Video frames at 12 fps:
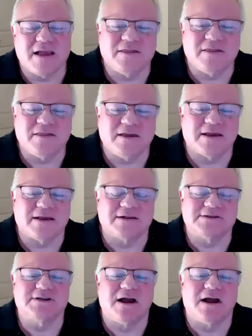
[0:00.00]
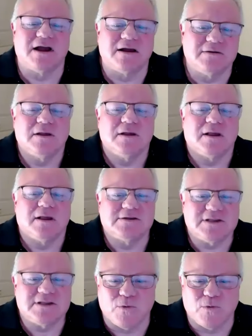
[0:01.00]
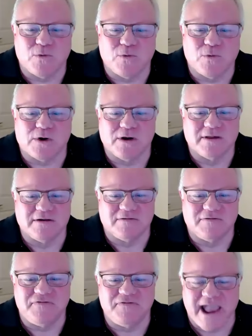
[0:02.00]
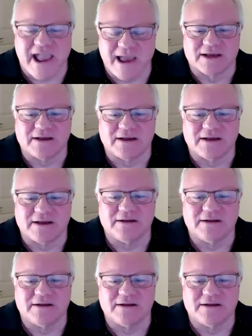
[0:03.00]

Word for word: think it's like we're a little family.